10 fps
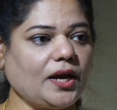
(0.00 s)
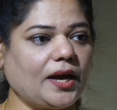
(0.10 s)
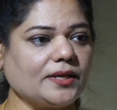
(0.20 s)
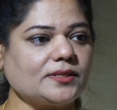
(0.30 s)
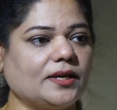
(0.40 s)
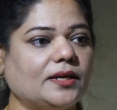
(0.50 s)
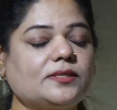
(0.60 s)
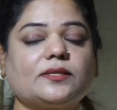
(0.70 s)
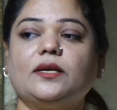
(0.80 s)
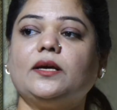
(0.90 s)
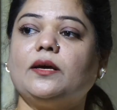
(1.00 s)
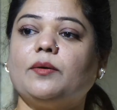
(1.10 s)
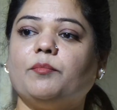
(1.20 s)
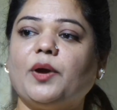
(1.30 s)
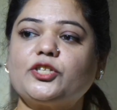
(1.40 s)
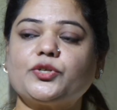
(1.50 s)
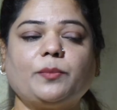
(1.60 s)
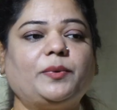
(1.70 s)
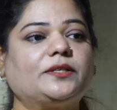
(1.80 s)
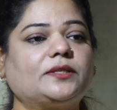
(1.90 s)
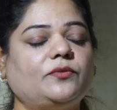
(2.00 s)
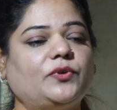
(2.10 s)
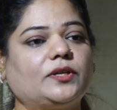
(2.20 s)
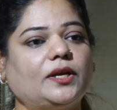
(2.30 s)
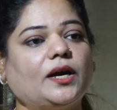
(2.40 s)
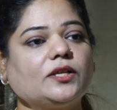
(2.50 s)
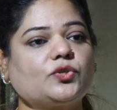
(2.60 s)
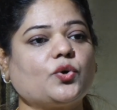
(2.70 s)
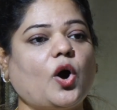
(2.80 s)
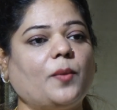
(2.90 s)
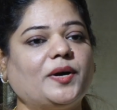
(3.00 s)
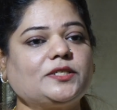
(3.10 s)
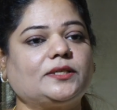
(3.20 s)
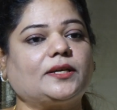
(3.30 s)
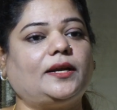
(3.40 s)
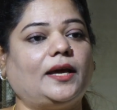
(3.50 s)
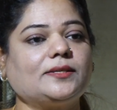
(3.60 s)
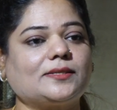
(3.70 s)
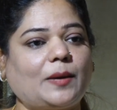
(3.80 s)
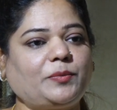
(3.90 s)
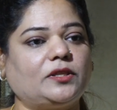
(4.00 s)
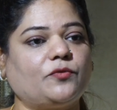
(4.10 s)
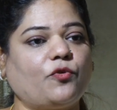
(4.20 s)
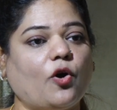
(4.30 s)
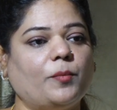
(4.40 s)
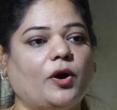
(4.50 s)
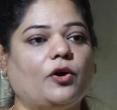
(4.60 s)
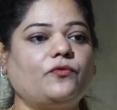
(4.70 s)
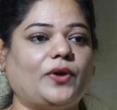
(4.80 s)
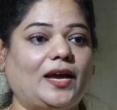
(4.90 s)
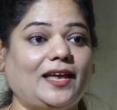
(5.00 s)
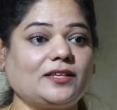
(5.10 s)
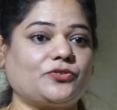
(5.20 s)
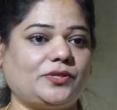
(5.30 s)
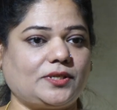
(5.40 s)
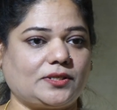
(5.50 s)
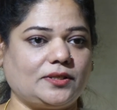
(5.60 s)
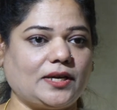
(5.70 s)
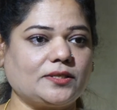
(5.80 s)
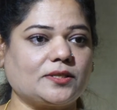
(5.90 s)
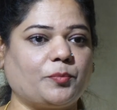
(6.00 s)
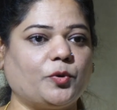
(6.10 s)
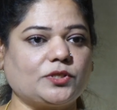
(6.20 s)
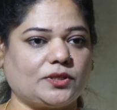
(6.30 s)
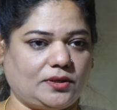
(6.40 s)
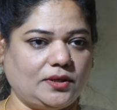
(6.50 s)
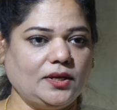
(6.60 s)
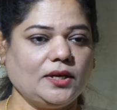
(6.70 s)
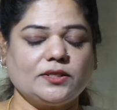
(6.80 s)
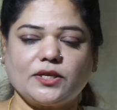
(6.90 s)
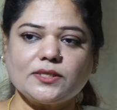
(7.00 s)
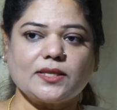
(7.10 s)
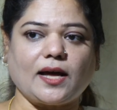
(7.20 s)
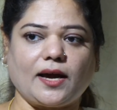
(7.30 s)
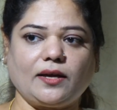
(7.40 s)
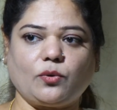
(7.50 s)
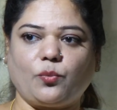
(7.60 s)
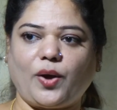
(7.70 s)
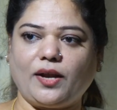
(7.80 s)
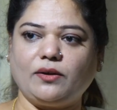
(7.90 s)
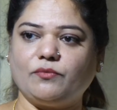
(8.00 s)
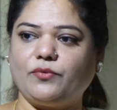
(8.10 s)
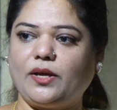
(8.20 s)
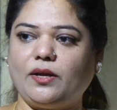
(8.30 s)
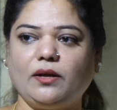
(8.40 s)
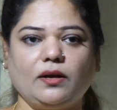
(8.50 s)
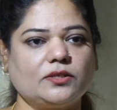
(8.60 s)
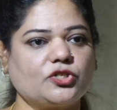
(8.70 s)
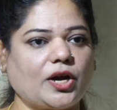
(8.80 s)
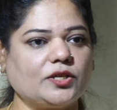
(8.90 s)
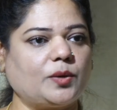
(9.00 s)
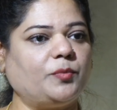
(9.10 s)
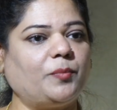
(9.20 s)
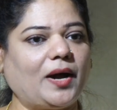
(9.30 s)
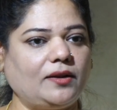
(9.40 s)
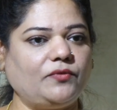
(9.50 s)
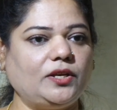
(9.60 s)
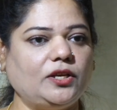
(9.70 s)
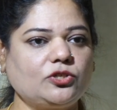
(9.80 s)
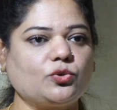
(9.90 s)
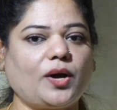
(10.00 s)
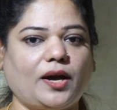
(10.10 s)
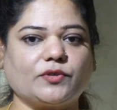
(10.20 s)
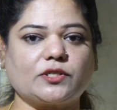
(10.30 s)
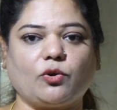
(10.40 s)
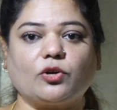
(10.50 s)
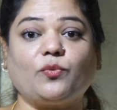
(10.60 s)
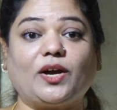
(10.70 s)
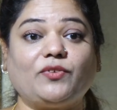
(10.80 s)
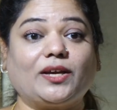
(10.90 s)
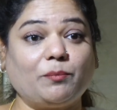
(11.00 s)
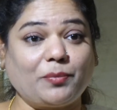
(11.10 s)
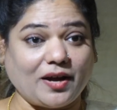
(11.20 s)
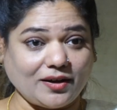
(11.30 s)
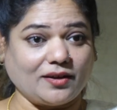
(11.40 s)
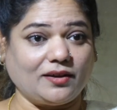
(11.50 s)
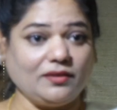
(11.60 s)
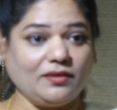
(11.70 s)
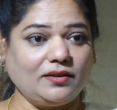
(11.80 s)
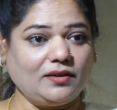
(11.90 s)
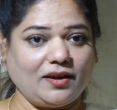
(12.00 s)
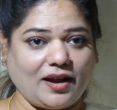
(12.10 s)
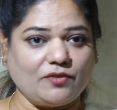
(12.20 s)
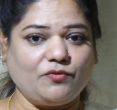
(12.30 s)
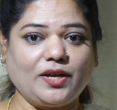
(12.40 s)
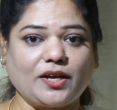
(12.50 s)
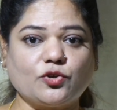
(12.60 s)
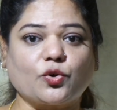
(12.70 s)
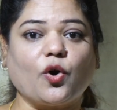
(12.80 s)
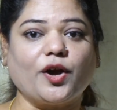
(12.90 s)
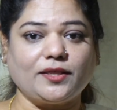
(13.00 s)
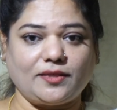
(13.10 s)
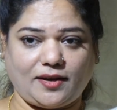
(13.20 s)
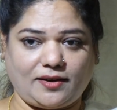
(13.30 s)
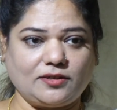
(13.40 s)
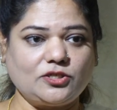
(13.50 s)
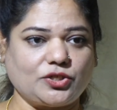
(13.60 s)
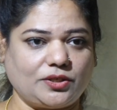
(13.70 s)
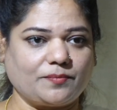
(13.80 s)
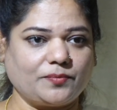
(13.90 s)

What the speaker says: has its measurability with regards to how much it can accept in the form of electricity. That's the portal. Just like when we charge a mobile, we need to have a slot where we can plug in and we can draw in the energy